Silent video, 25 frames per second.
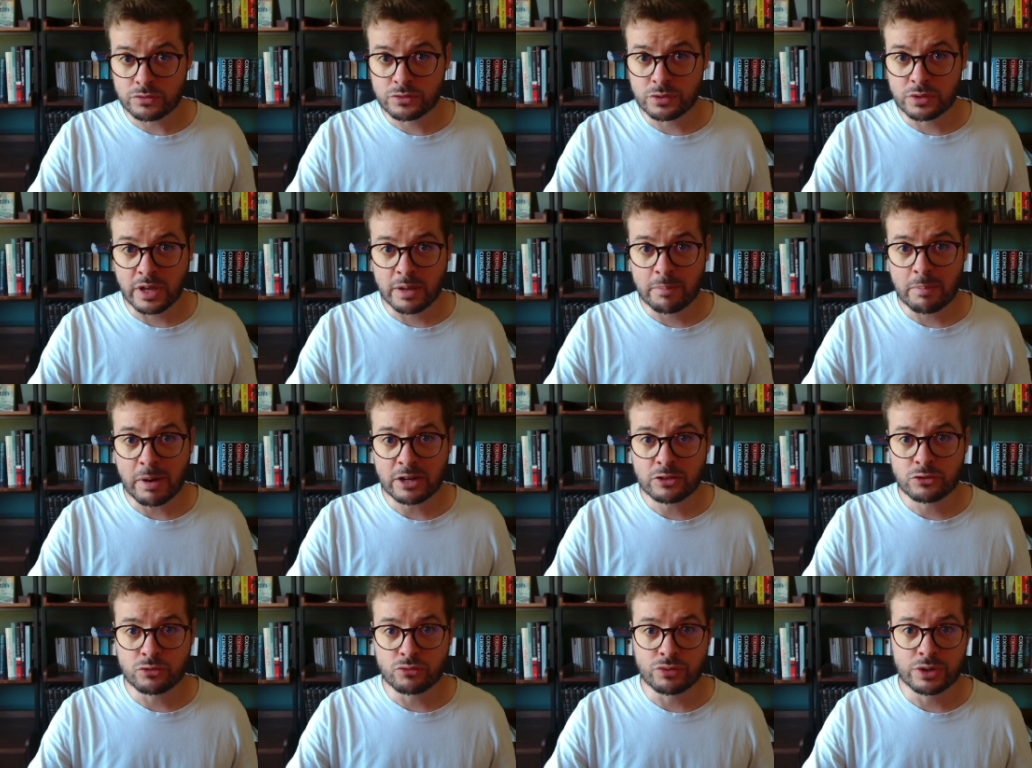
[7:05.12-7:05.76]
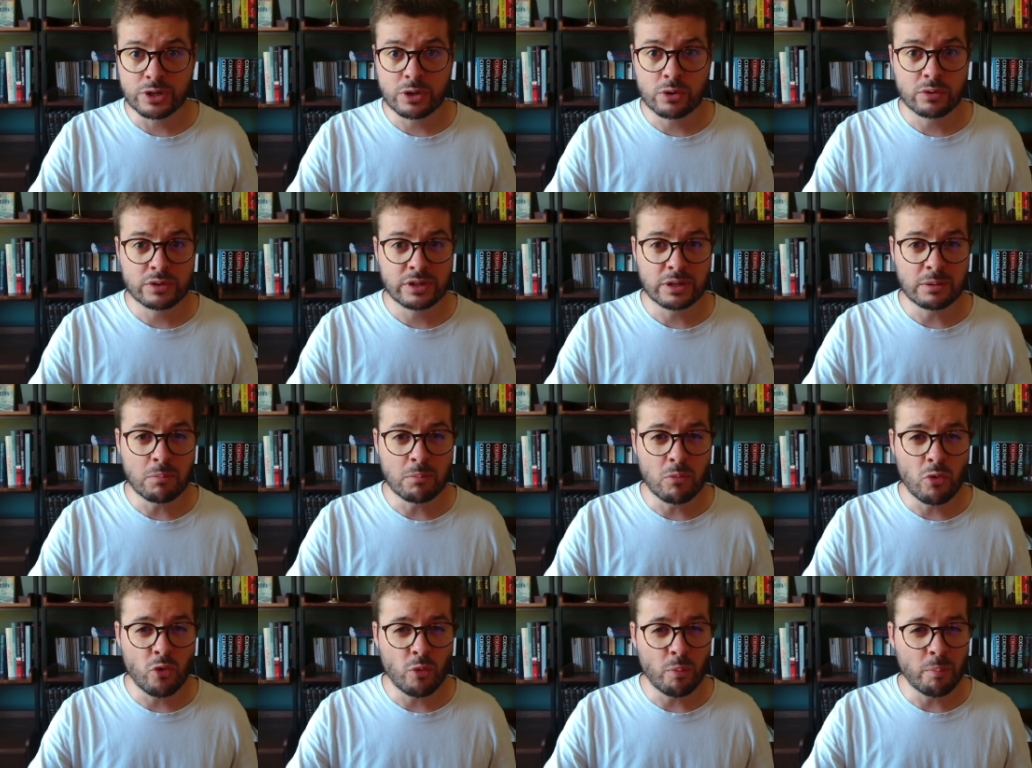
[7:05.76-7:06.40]
to get back to recording
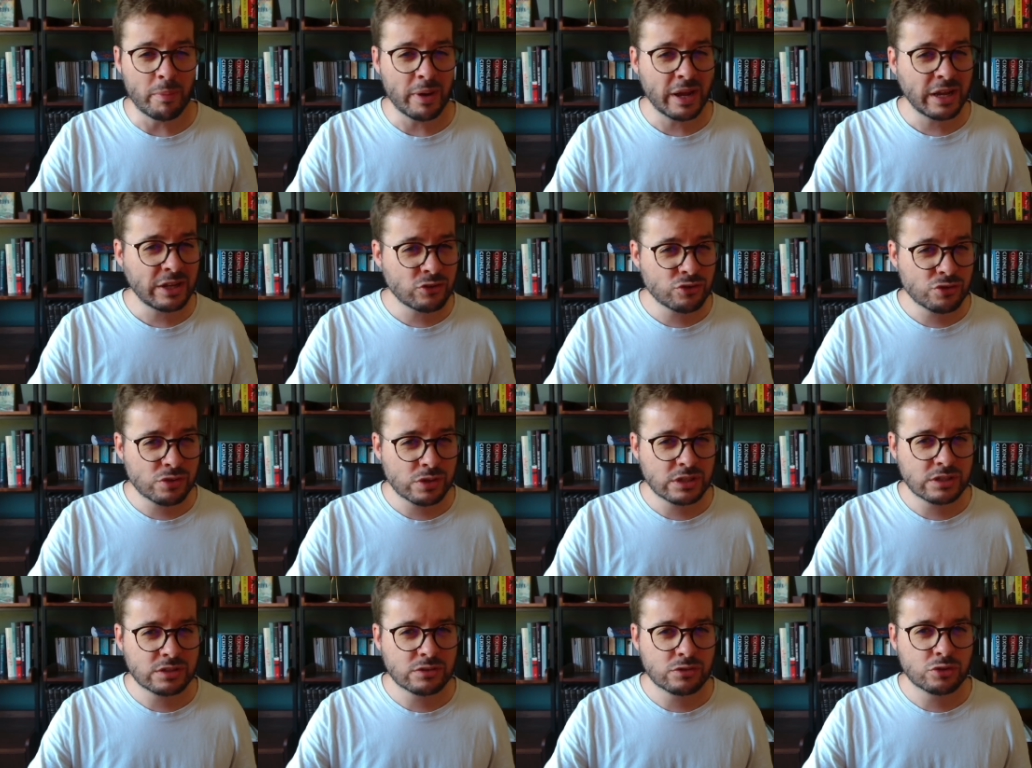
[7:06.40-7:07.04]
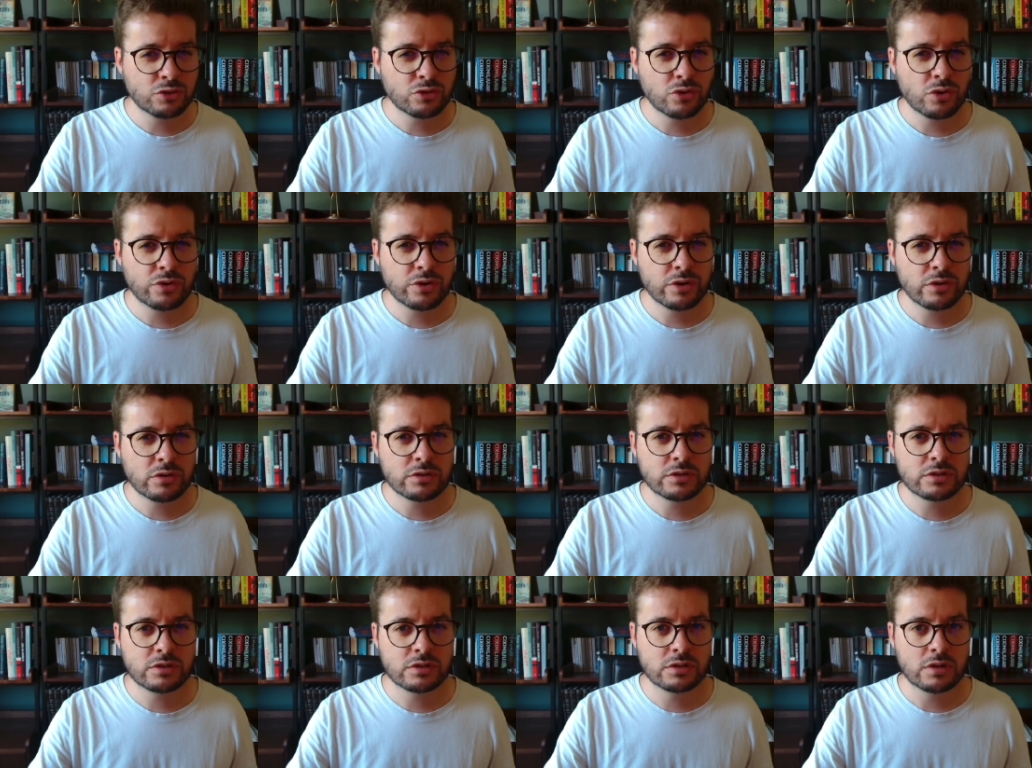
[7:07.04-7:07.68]
more Matrix
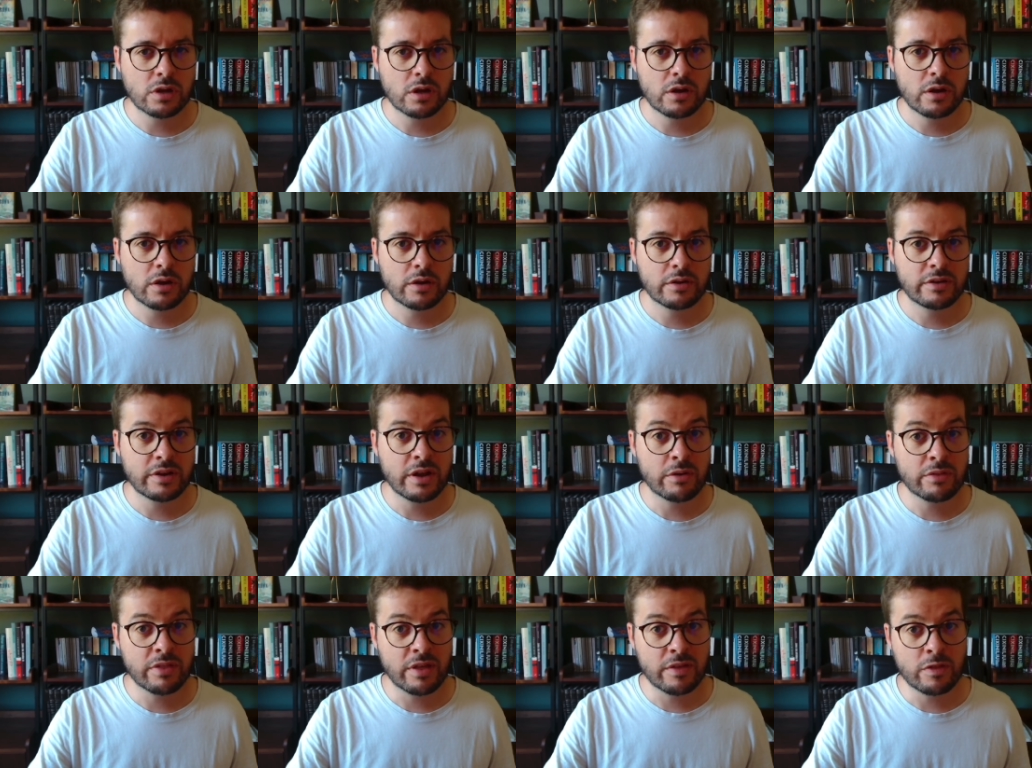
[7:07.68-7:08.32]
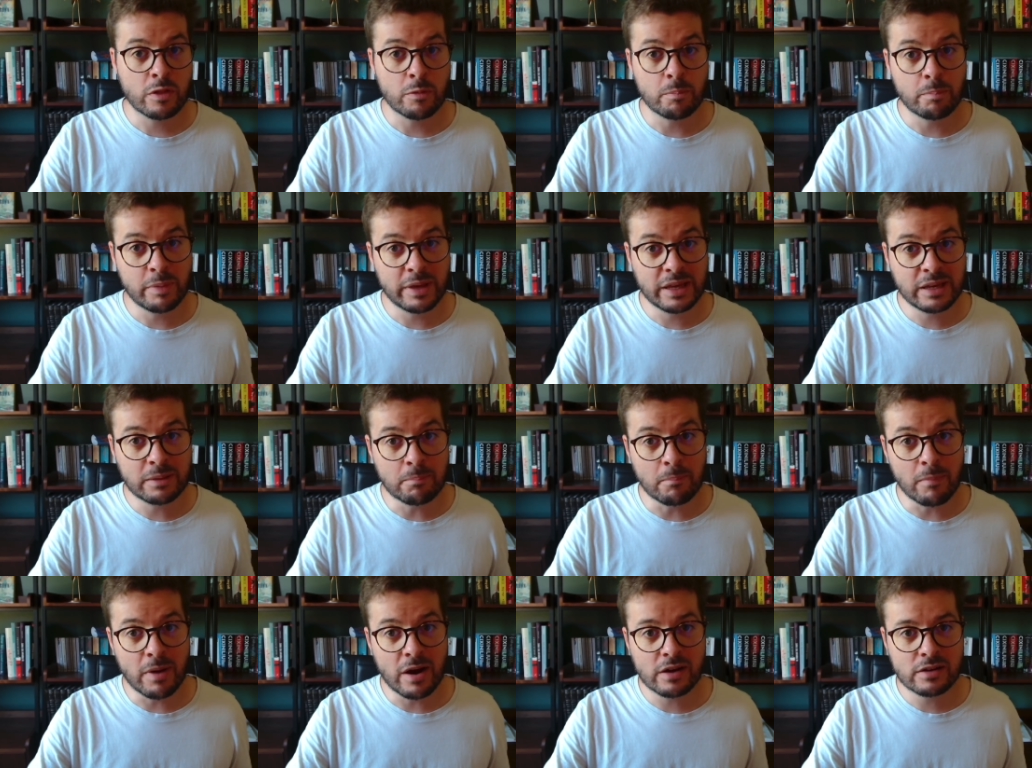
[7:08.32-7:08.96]
tutorials uh, now that the
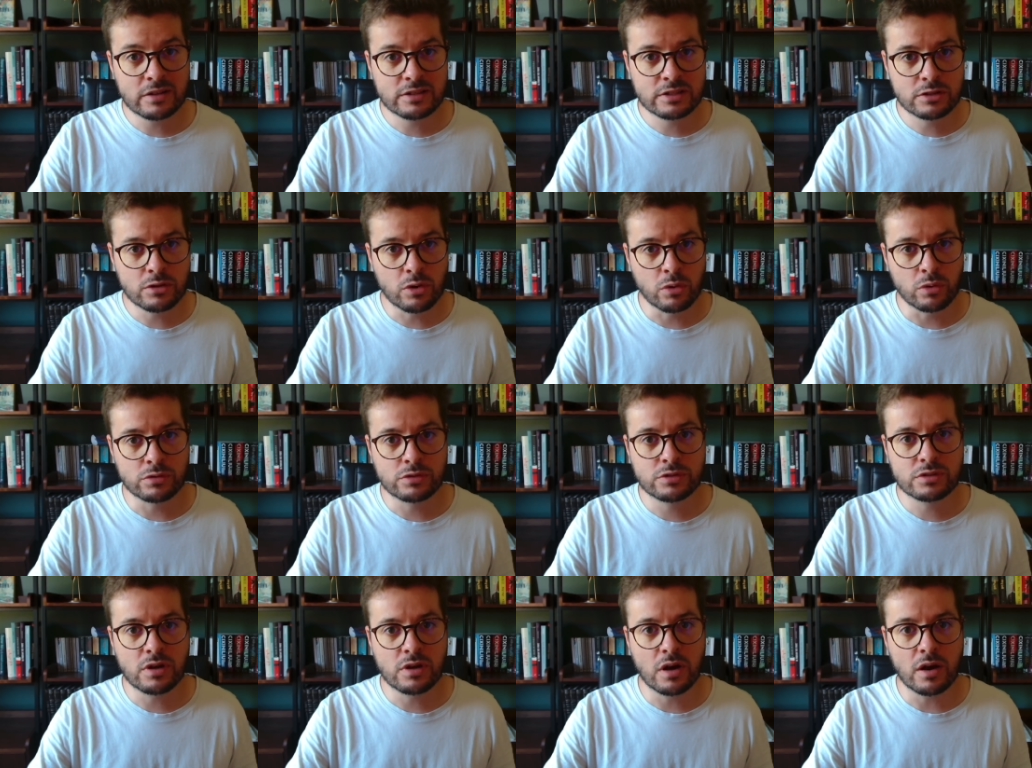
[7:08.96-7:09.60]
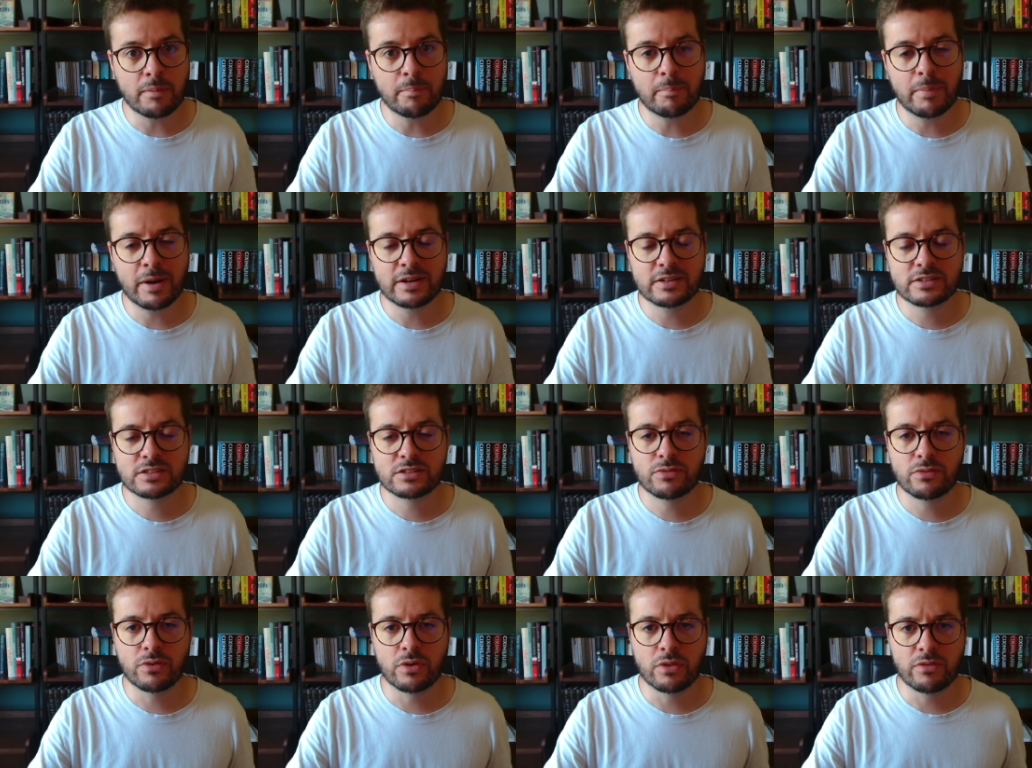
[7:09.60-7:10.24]
big milestones are
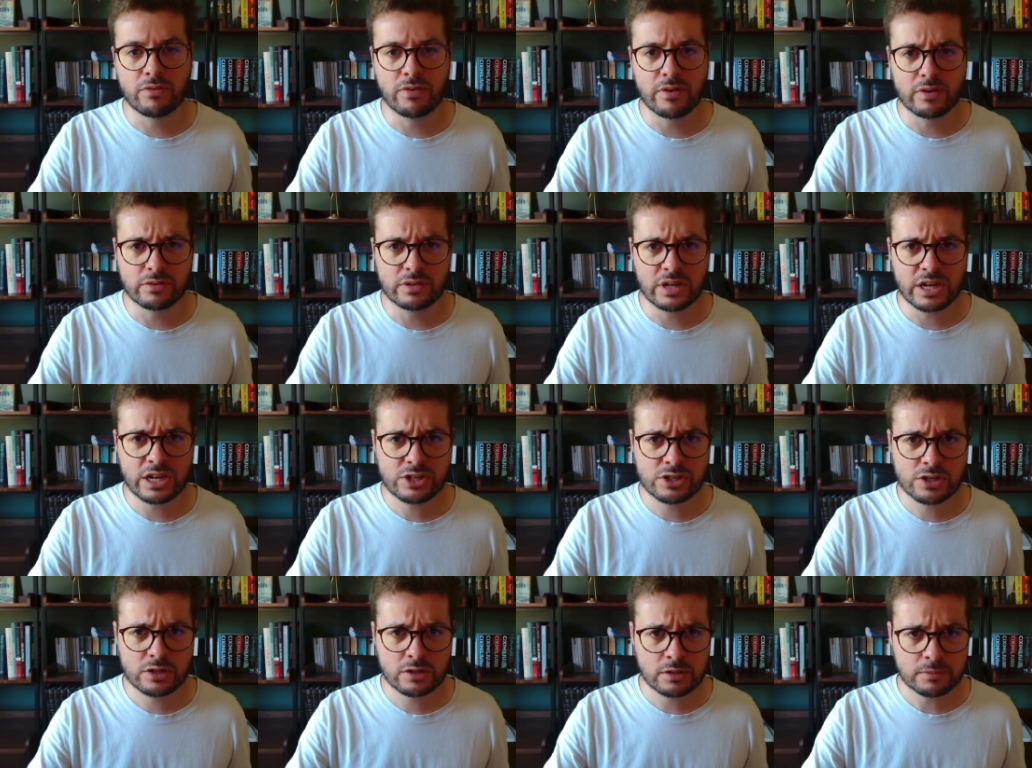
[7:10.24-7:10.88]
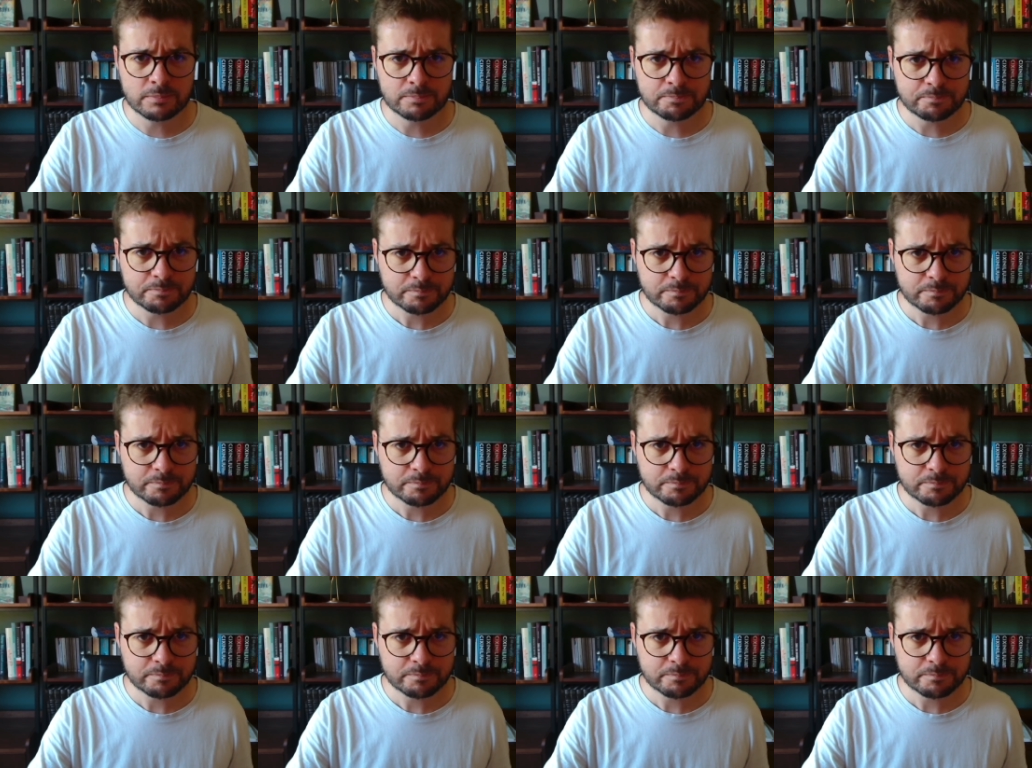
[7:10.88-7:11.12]
passed for the Foundation.